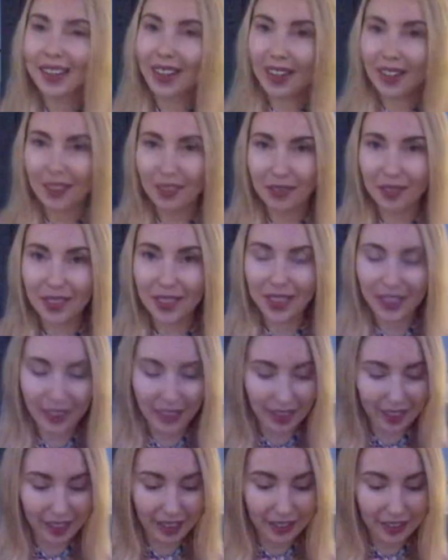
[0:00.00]
kind of did
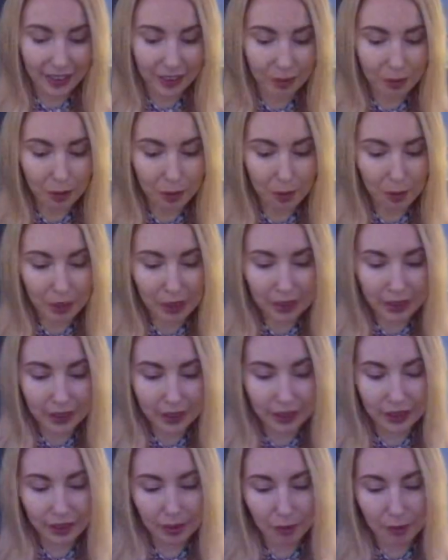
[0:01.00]
like a little bit
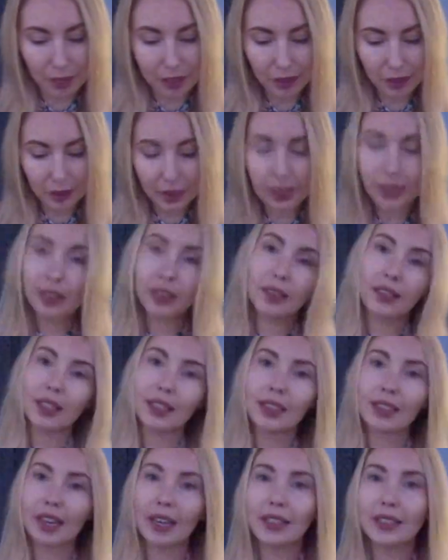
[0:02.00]
pluses and minuses,
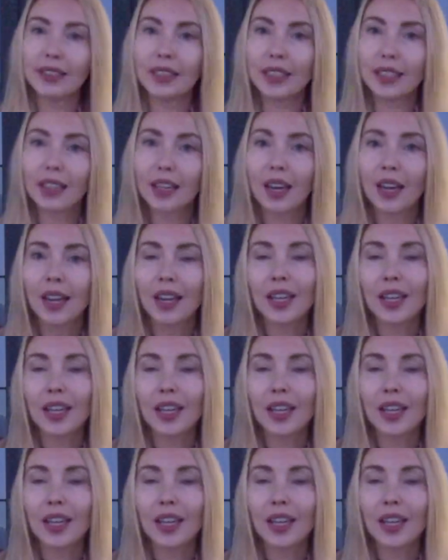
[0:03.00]
and I think